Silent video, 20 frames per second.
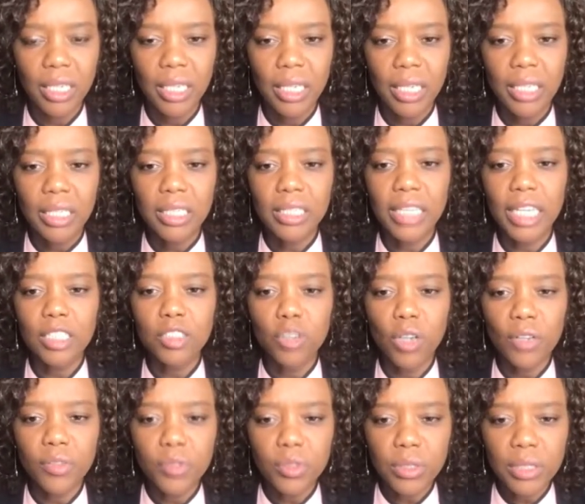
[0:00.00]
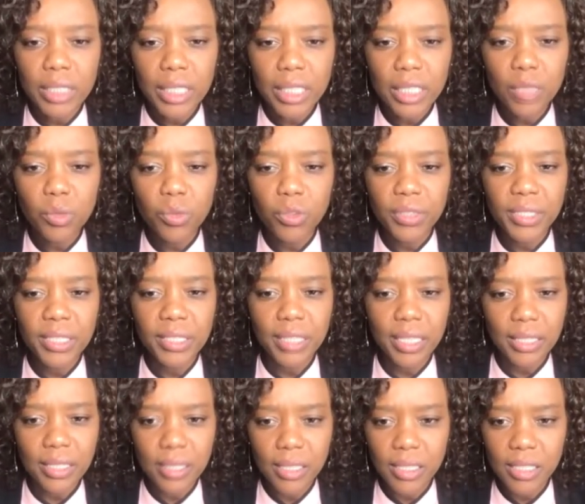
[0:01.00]
that you have to deal with,
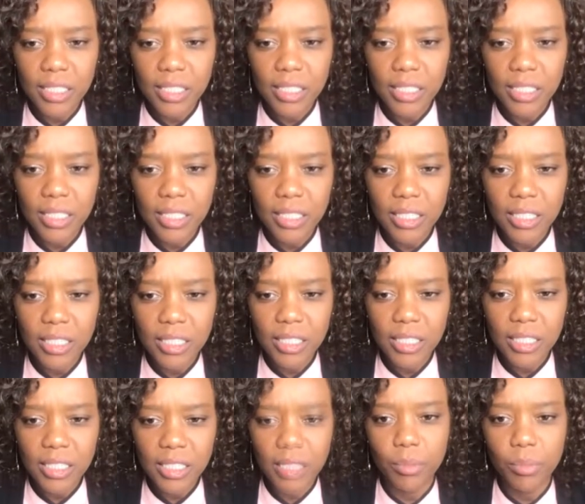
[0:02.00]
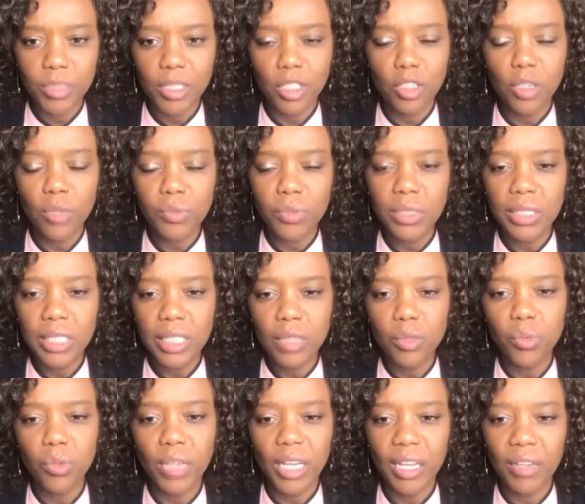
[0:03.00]
sexism and racism that you have to
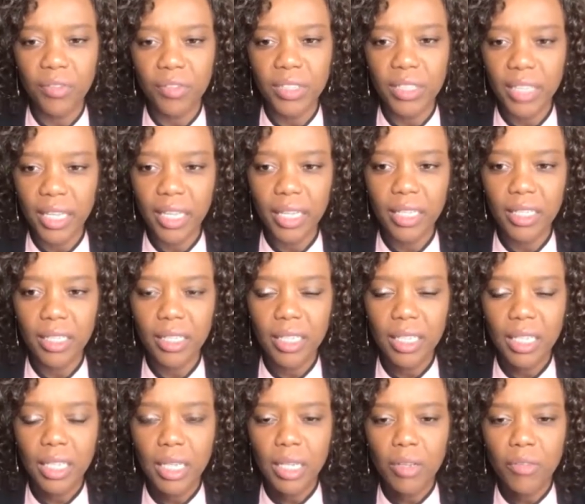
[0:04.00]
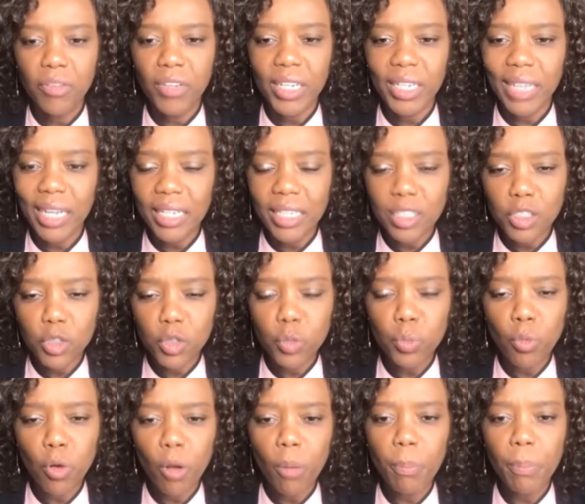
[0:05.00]
deal with every day. Very like a
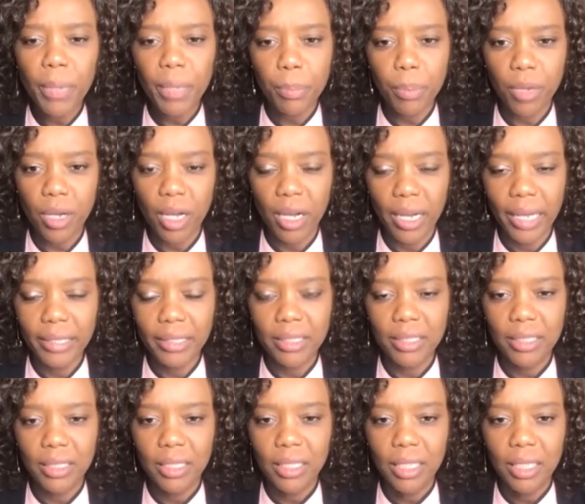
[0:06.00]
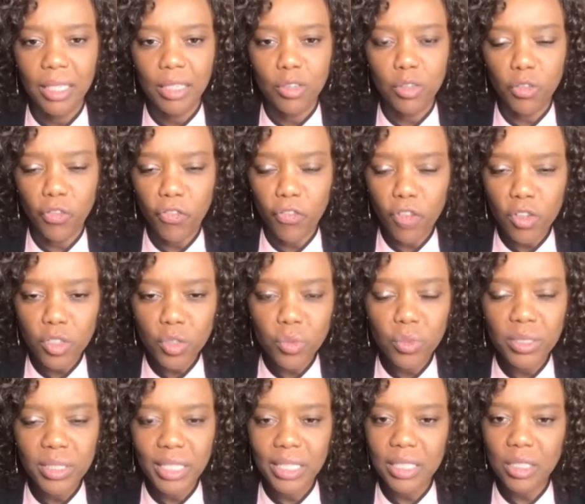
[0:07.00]
small paper cut. The first
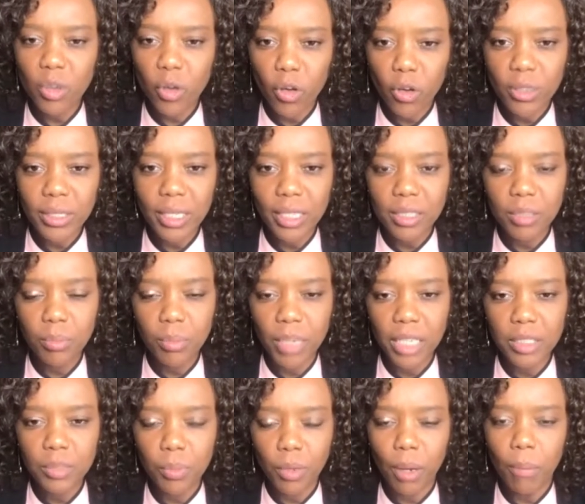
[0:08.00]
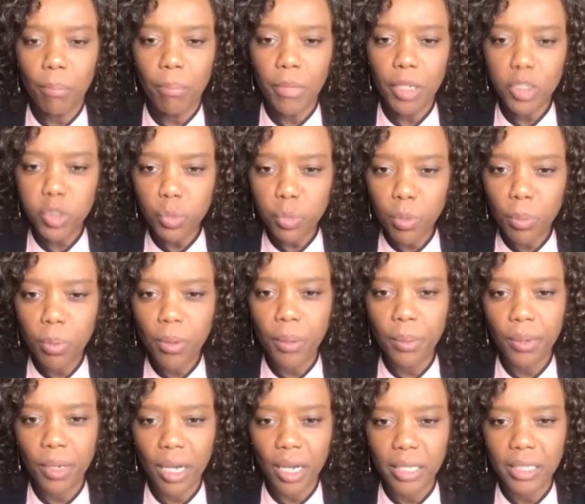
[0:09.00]
one doesn't hurt as much, but multiple
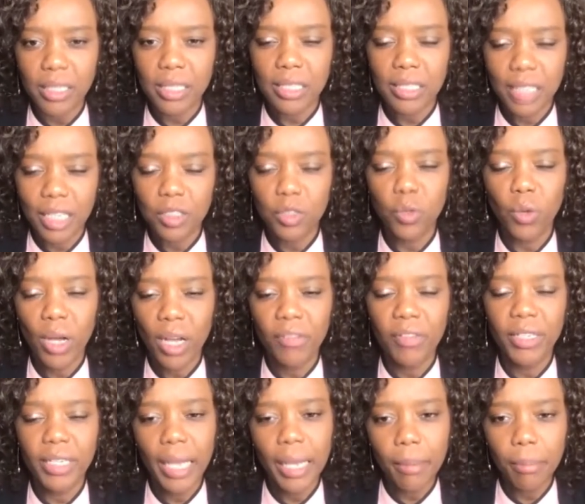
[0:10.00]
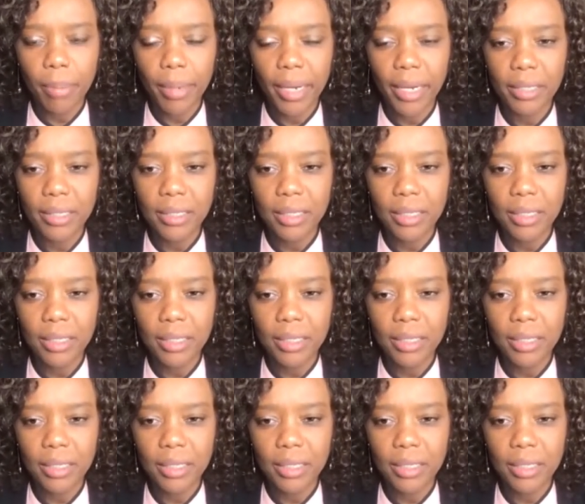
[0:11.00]
paper cuts start to have an impact.